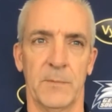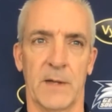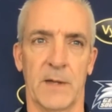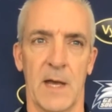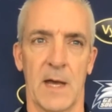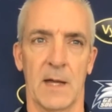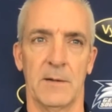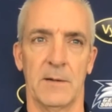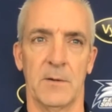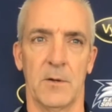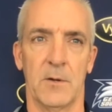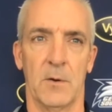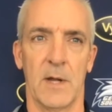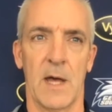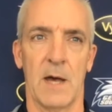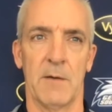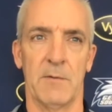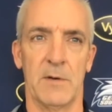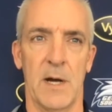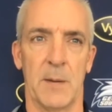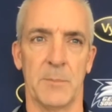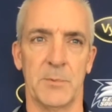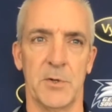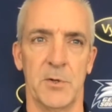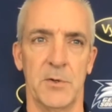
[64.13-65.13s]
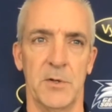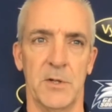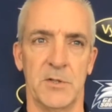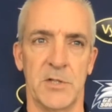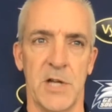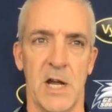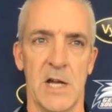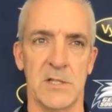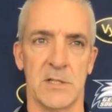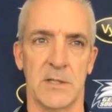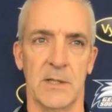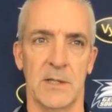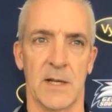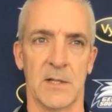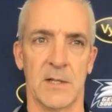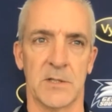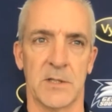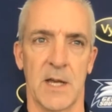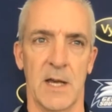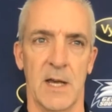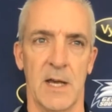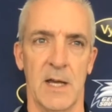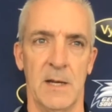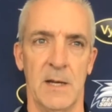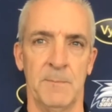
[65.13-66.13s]
can't don't have an opportunity to change a lot of
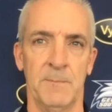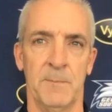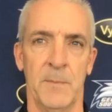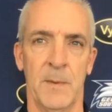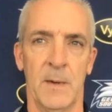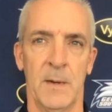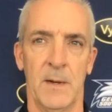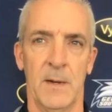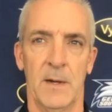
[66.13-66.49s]
scheme.